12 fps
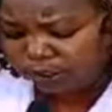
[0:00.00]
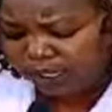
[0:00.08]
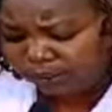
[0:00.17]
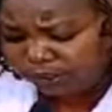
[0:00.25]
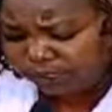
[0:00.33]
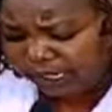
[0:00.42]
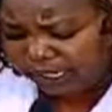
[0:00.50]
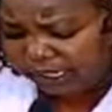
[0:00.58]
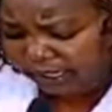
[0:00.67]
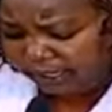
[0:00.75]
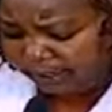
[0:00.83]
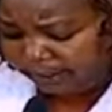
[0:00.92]
also want to
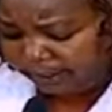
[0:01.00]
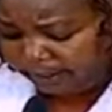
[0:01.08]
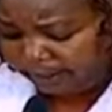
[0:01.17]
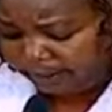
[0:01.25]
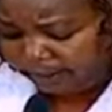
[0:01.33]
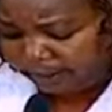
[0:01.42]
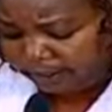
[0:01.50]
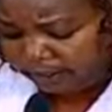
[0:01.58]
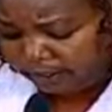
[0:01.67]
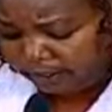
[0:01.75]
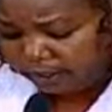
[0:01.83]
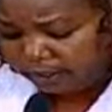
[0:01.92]
say
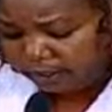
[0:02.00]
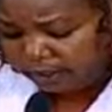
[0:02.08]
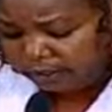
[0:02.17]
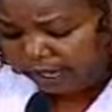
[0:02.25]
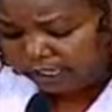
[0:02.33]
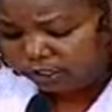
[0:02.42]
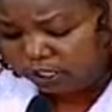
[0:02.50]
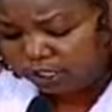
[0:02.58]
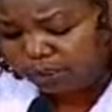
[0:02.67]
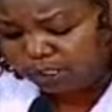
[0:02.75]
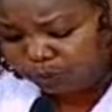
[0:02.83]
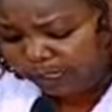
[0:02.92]
that,
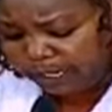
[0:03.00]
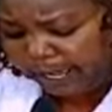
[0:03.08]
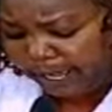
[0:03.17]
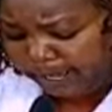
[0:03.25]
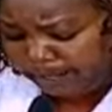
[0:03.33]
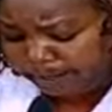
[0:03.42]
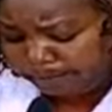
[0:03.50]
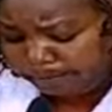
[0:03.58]
Honorable Speaker,